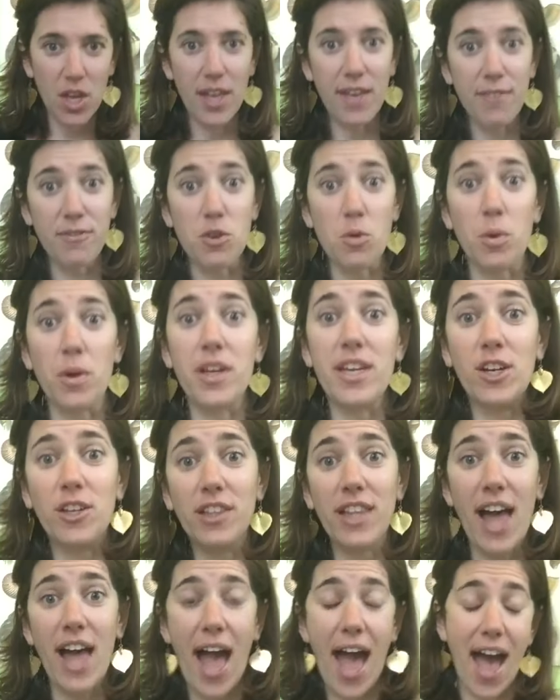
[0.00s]
if you were
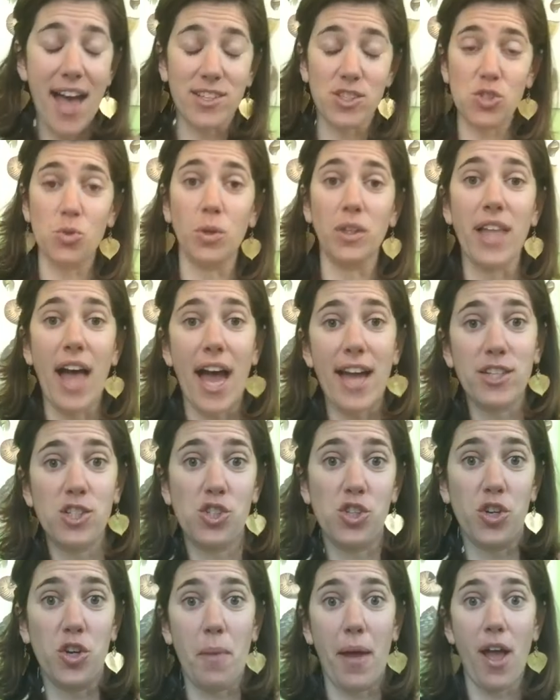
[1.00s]
here at school
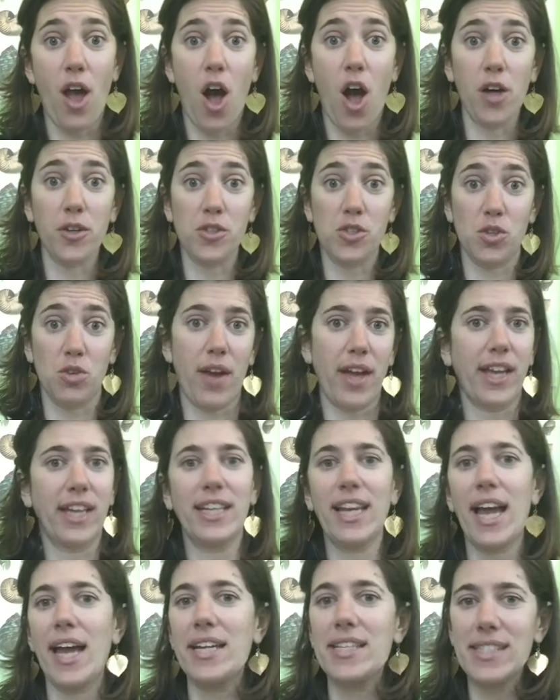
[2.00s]
last year, you might also
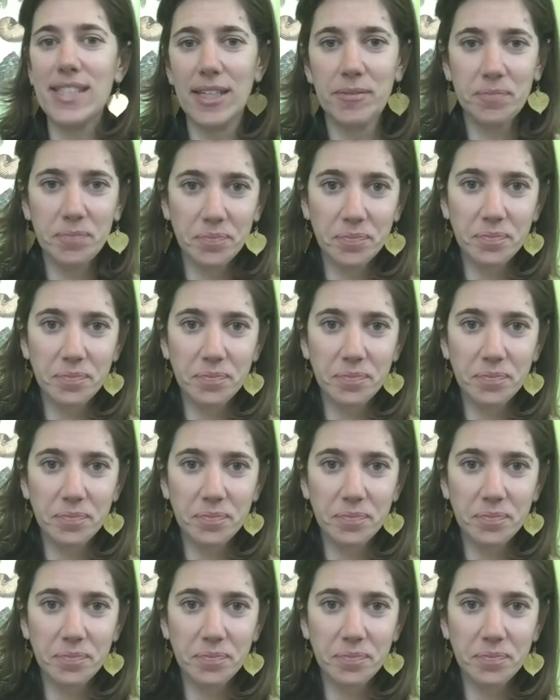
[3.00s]
recognize it.